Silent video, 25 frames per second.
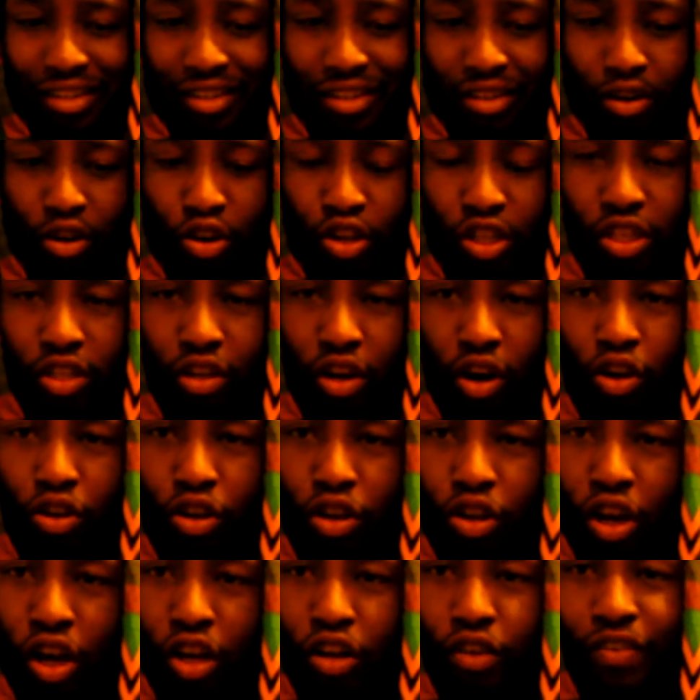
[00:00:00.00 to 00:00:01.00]
because a
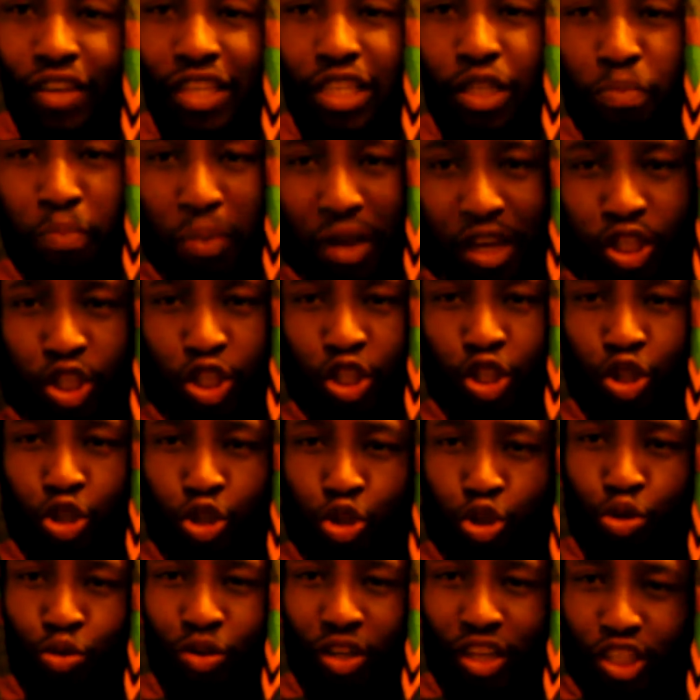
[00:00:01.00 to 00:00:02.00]
lot of, especially you